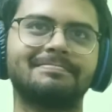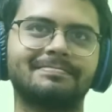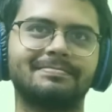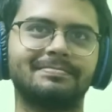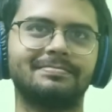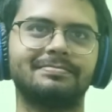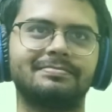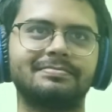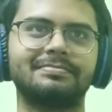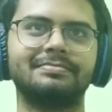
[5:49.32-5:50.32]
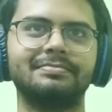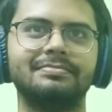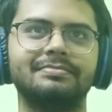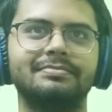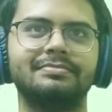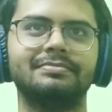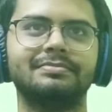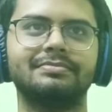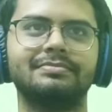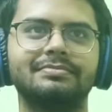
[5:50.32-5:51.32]

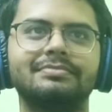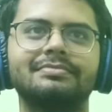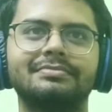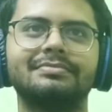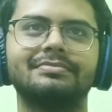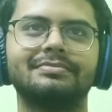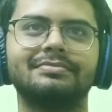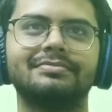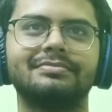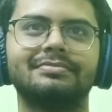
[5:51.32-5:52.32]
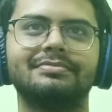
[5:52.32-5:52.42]
Nothing is said.